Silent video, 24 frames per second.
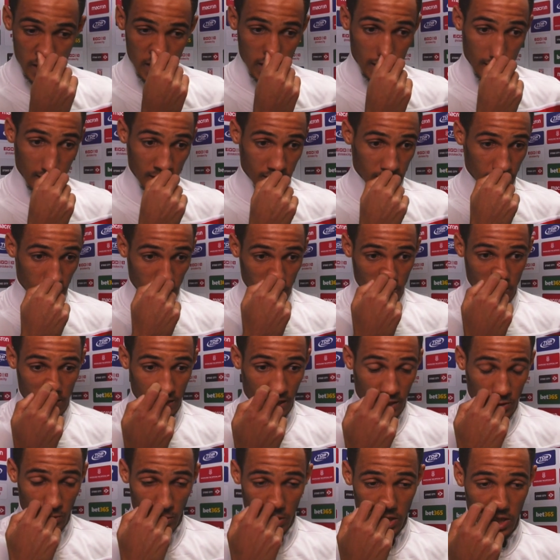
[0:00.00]
Listen, that's
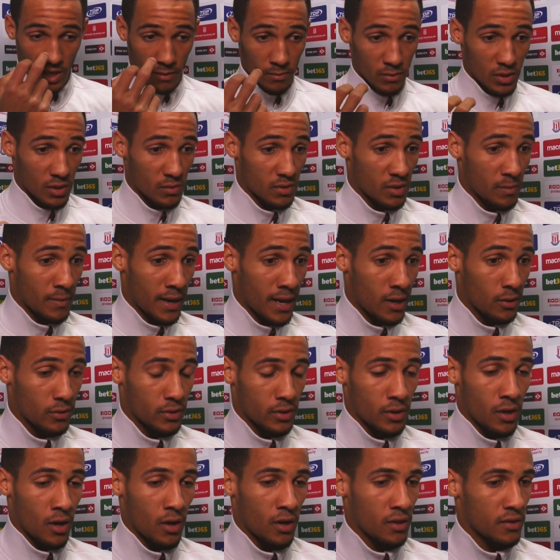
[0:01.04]
what the Championship's about.
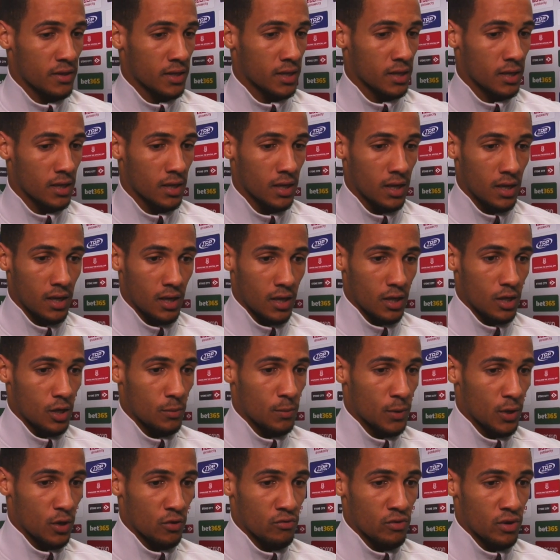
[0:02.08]
You know, I think you
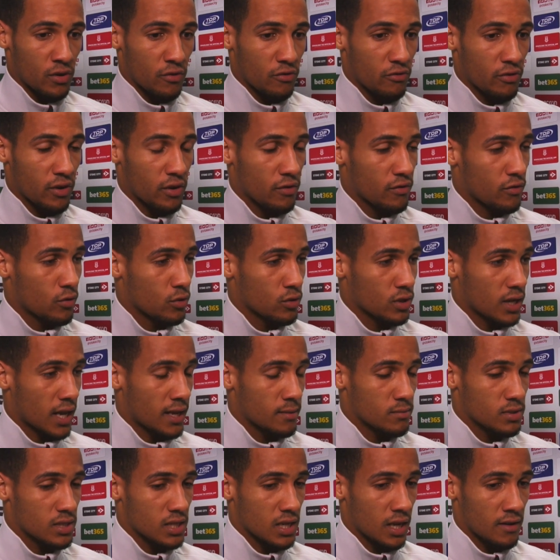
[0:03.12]
put a run of 3 or 4
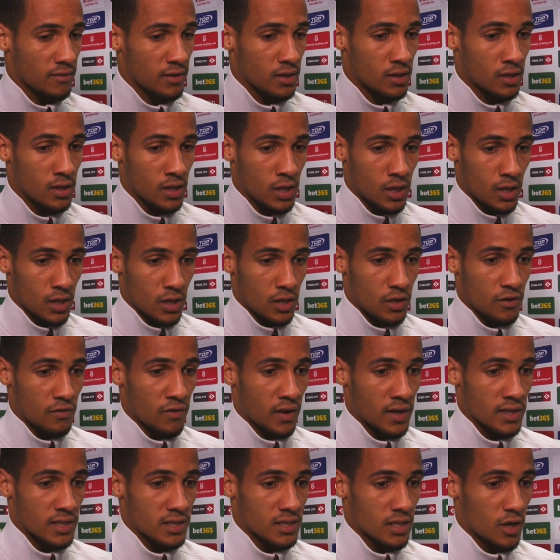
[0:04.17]
games together, you
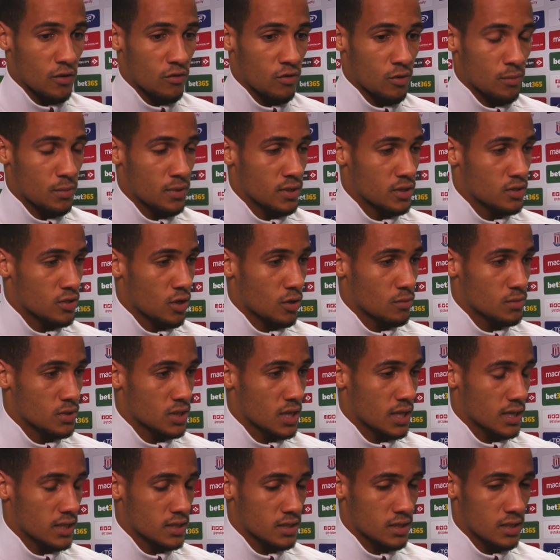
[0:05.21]
find yourself up in the top
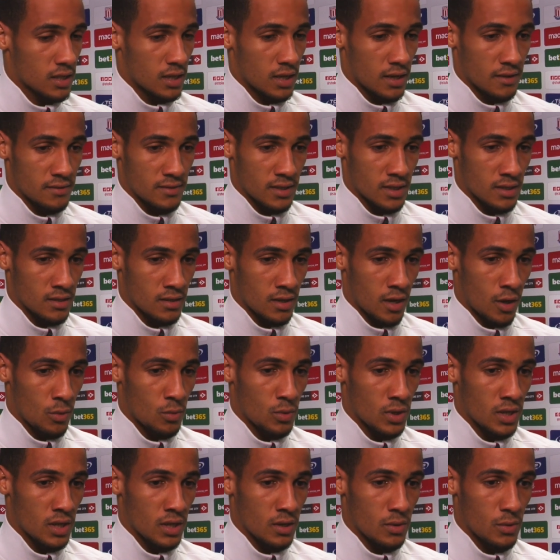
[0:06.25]
six. And I think, you know,
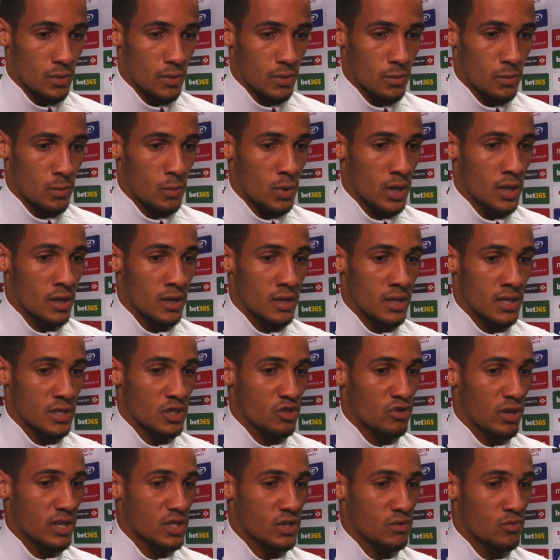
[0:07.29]
we in this
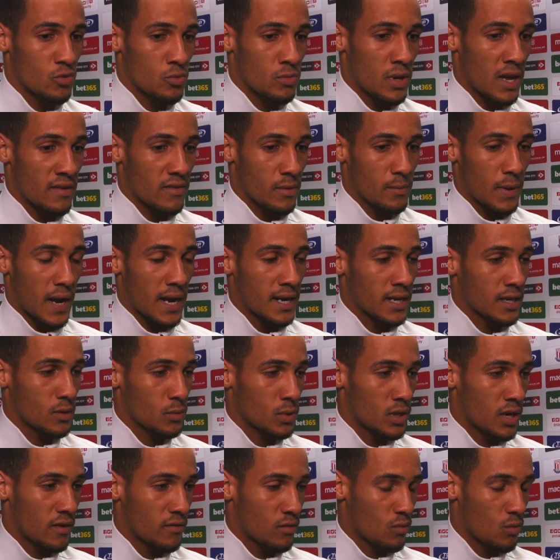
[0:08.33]
dressing room never panicked,
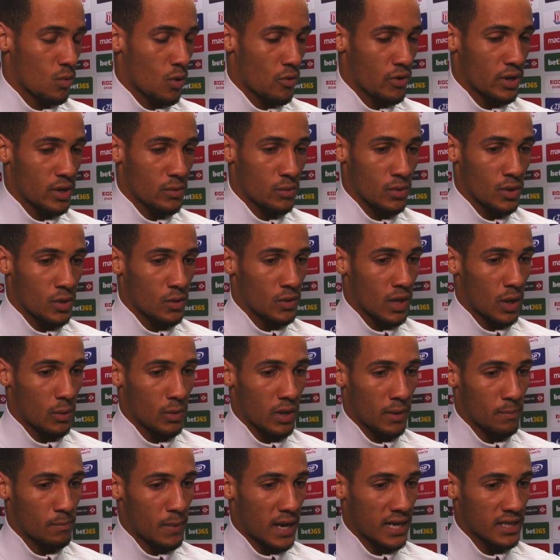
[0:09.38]
we never worried, we knew that
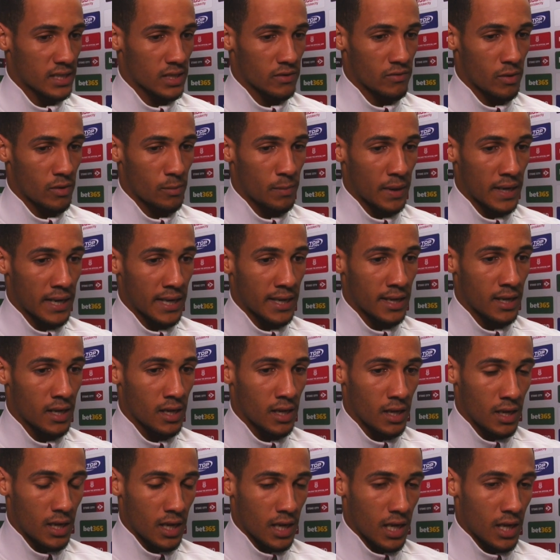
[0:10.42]
we had bags of ability.
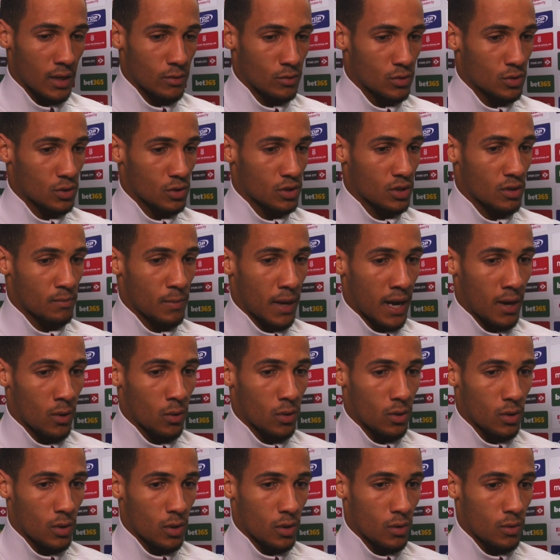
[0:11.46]
It was just about
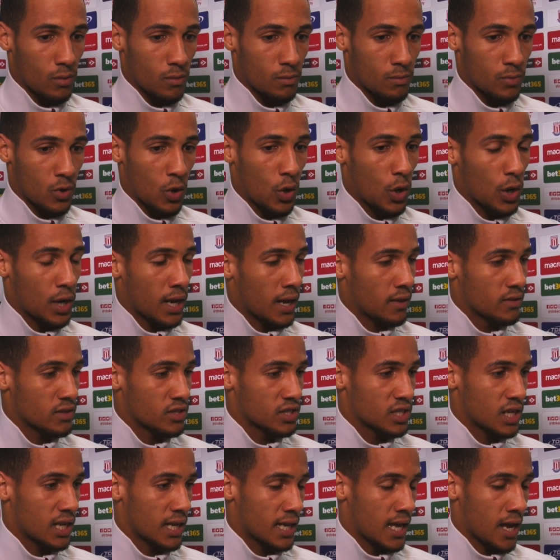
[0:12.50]
cutting out the
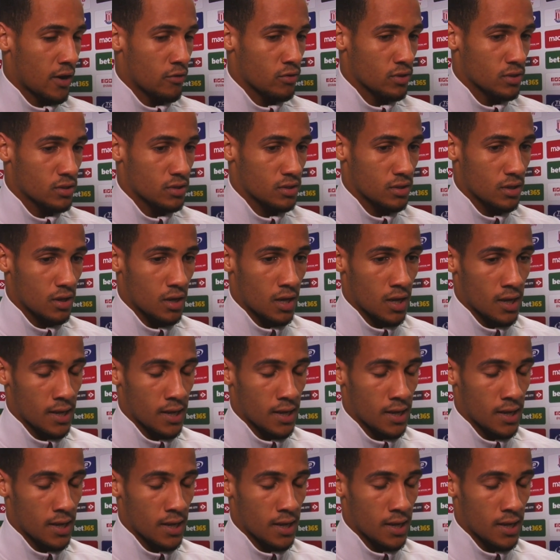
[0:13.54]
silly errors,